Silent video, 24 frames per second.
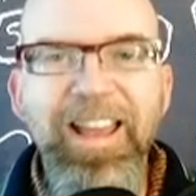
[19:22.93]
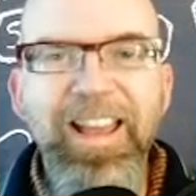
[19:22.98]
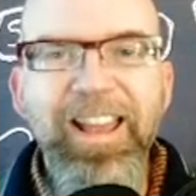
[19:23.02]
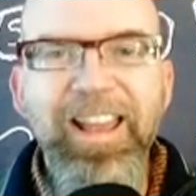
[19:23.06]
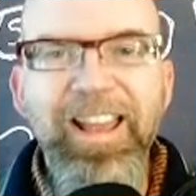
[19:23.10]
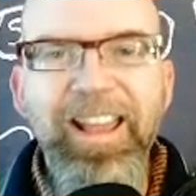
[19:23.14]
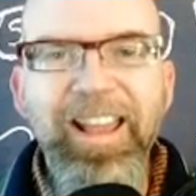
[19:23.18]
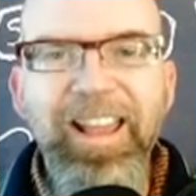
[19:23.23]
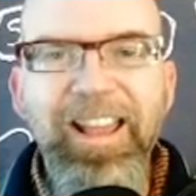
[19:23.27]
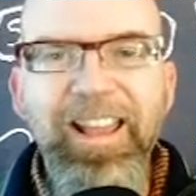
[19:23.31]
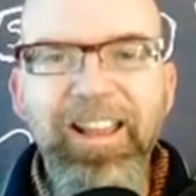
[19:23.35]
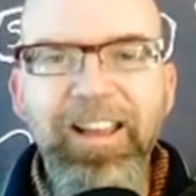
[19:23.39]

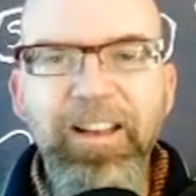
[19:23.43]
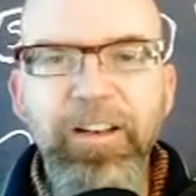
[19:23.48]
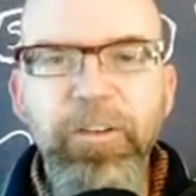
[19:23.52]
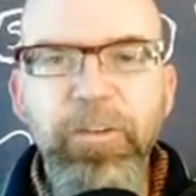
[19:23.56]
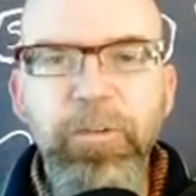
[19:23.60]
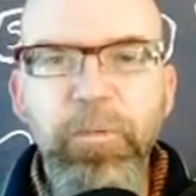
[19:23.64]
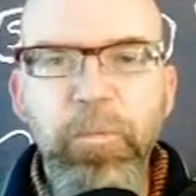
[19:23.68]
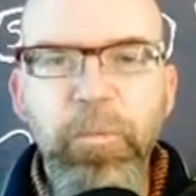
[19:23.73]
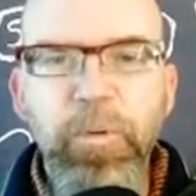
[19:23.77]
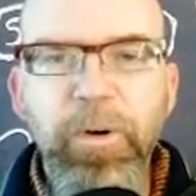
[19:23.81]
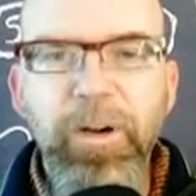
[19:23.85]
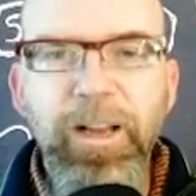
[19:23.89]
and
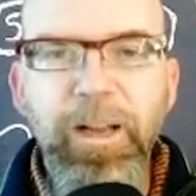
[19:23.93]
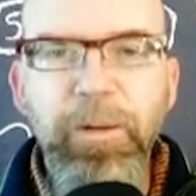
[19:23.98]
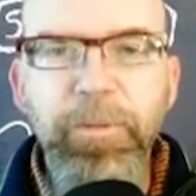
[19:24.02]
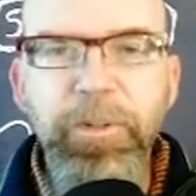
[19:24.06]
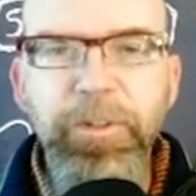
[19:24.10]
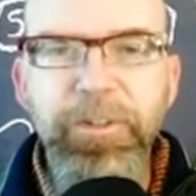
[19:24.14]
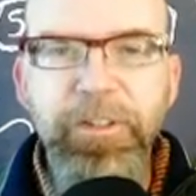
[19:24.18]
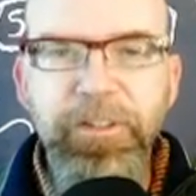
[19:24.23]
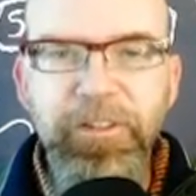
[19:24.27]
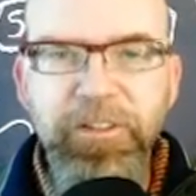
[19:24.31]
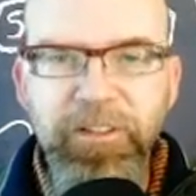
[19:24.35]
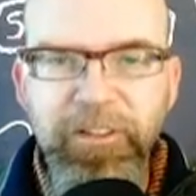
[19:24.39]
we're able
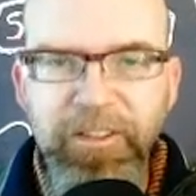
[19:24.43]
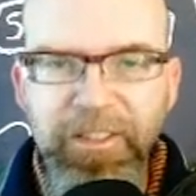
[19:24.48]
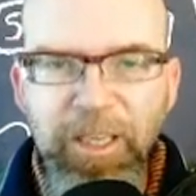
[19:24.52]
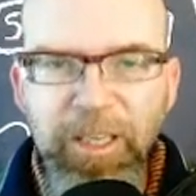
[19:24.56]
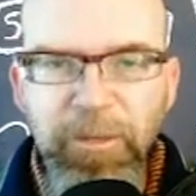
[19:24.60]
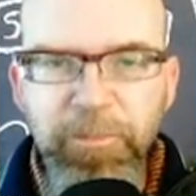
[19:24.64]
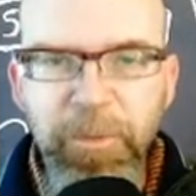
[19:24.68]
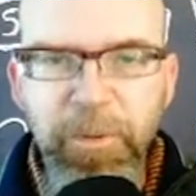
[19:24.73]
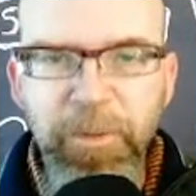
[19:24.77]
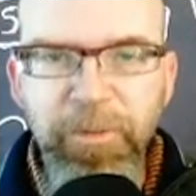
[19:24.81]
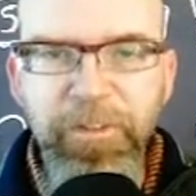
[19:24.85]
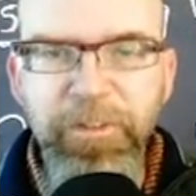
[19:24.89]
to
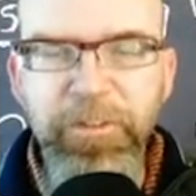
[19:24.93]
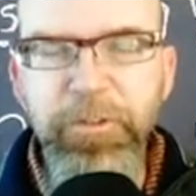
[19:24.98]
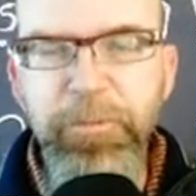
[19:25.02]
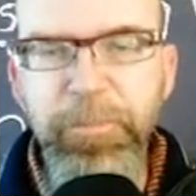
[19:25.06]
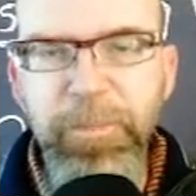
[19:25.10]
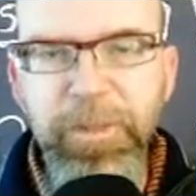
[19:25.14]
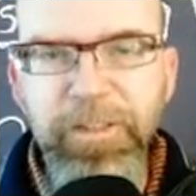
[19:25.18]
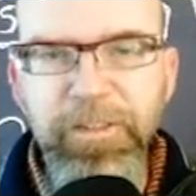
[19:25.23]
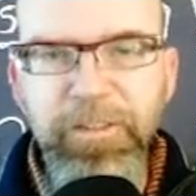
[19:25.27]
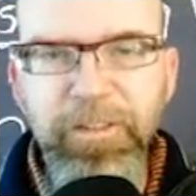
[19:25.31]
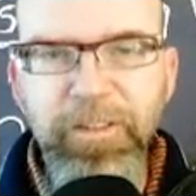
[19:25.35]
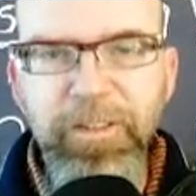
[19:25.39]
sample the
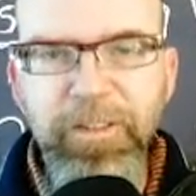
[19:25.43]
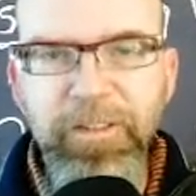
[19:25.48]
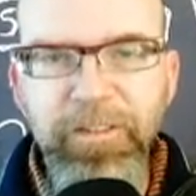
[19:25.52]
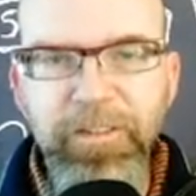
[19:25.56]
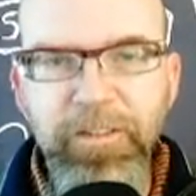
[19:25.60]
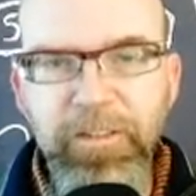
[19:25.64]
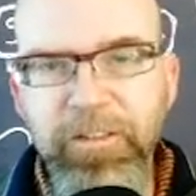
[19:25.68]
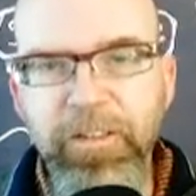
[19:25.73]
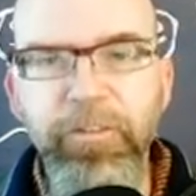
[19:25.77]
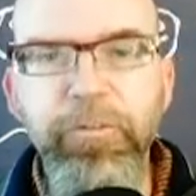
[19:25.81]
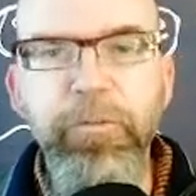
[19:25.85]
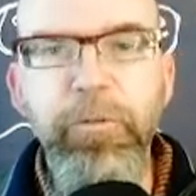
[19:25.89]
species
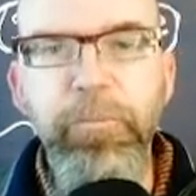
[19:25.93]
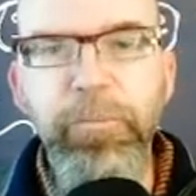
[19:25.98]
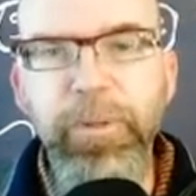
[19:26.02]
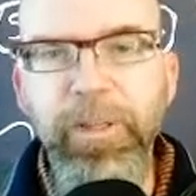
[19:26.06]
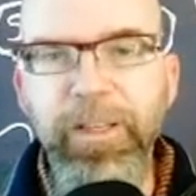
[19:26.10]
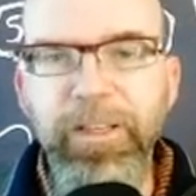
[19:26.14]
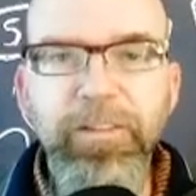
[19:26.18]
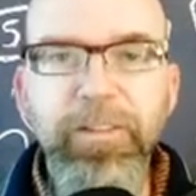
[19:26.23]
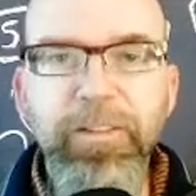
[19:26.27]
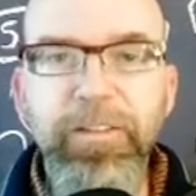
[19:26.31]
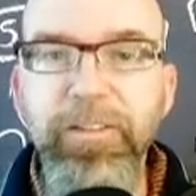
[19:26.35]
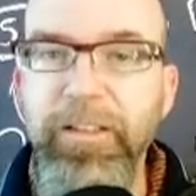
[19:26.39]
in different
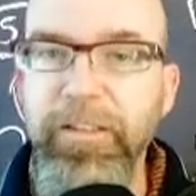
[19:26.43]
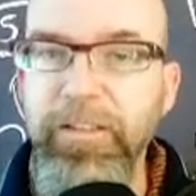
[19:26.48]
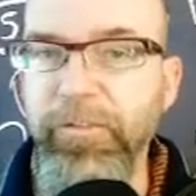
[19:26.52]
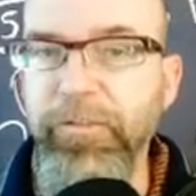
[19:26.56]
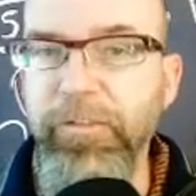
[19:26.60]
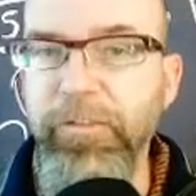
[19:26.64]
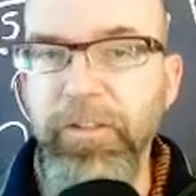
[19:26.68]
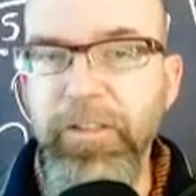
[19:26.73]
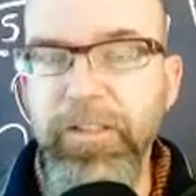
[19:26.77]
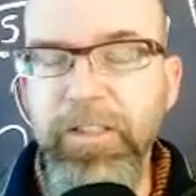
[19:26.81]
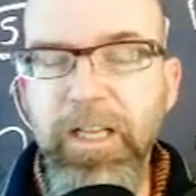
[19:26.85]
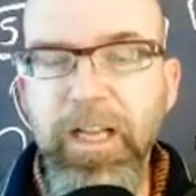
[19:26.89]
places at
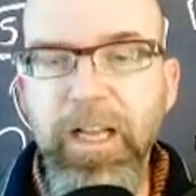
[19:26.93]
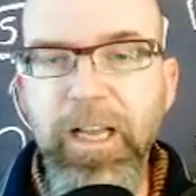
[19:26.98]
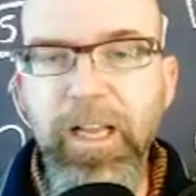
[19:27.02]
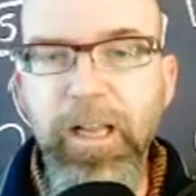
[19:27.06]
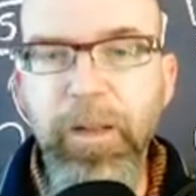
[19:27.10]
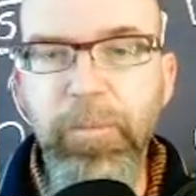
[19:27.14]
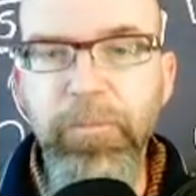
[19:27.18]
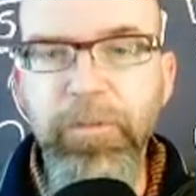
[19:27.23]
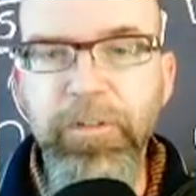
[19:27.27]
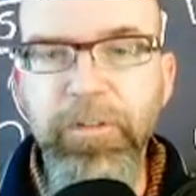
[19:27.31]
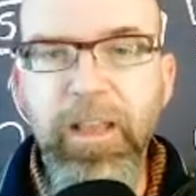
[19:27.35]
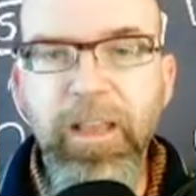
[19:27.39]
different
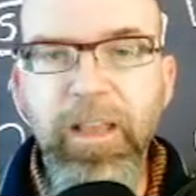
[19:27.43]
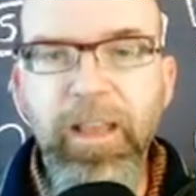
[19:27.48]
times